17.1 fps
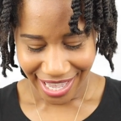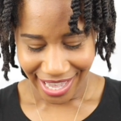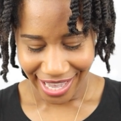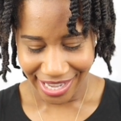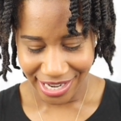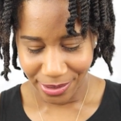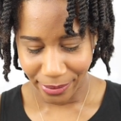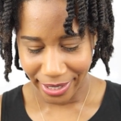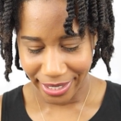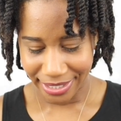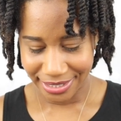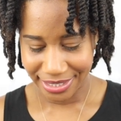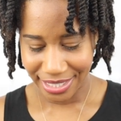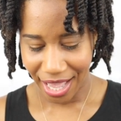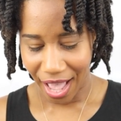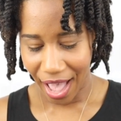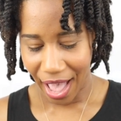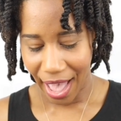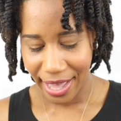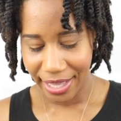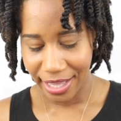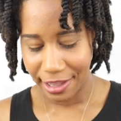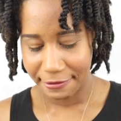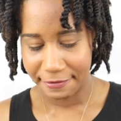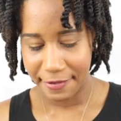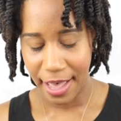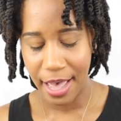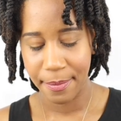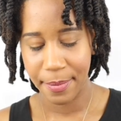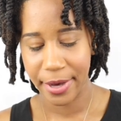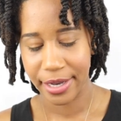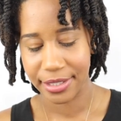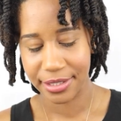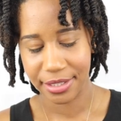Anyways, I got
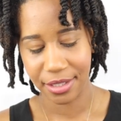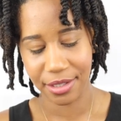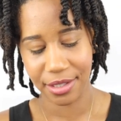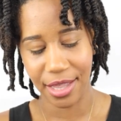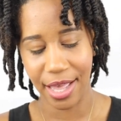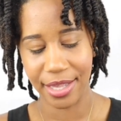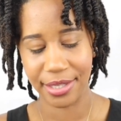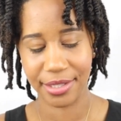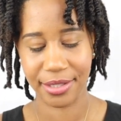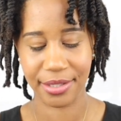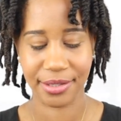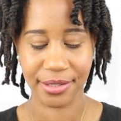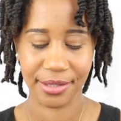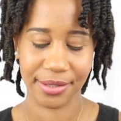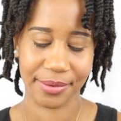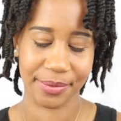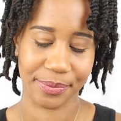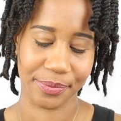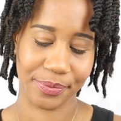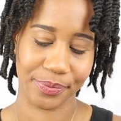five pair of sunglasses.